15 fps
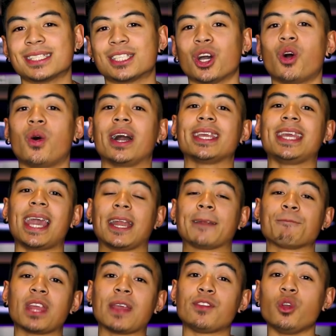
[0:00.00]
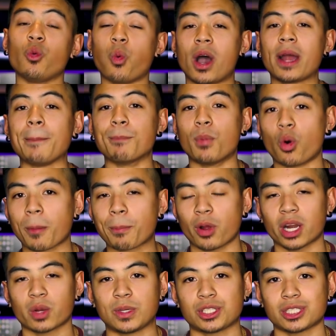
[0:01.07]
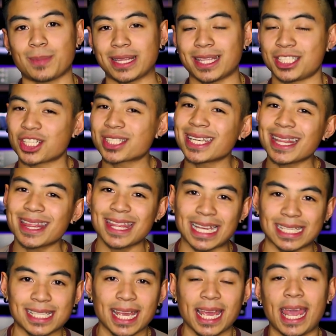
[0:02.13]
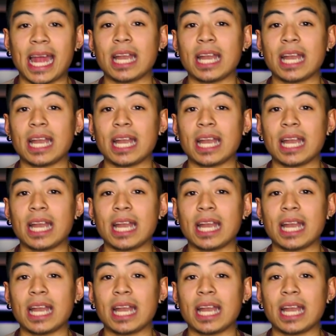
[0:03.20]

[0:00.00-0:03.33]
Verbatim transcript: So again, if you want more product research methods just like this,